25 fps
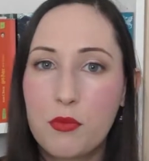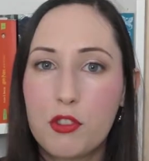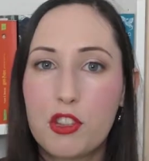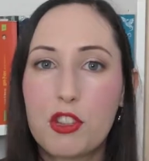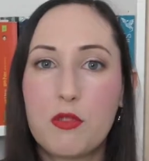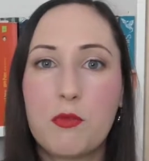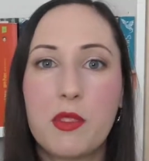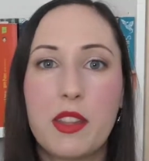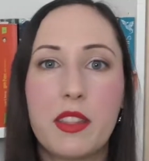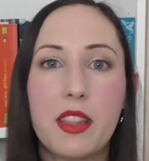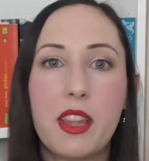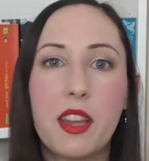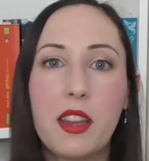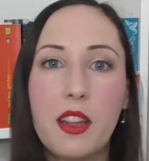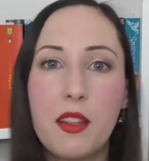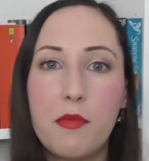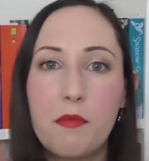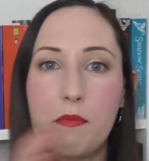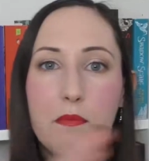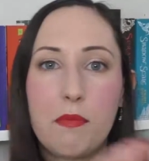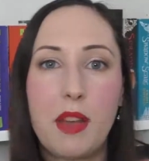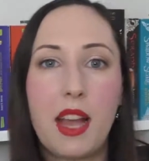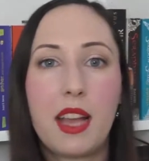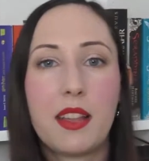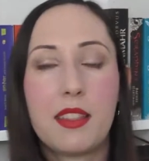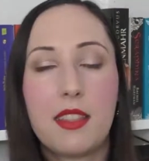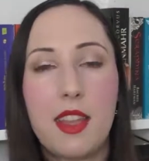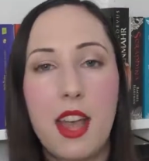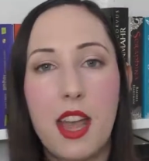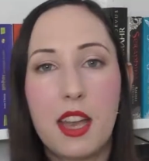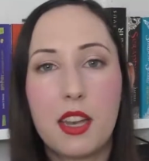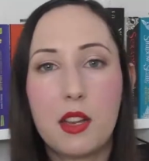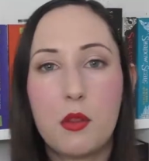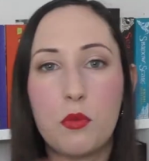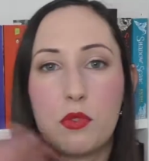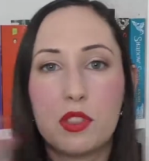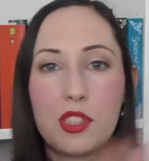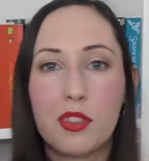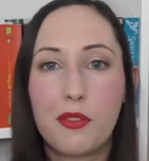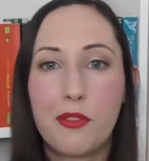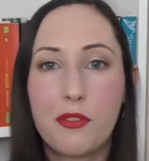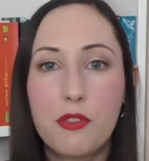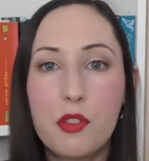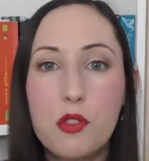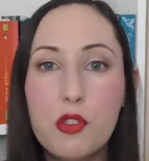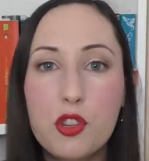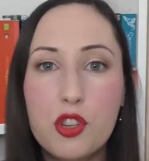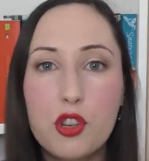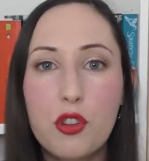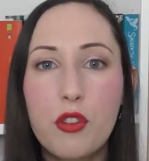which means that back then it was the
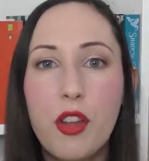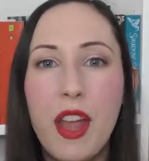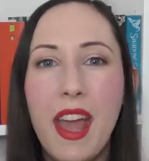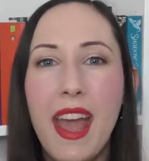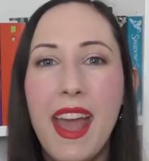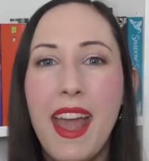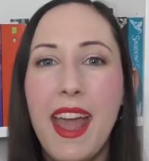future.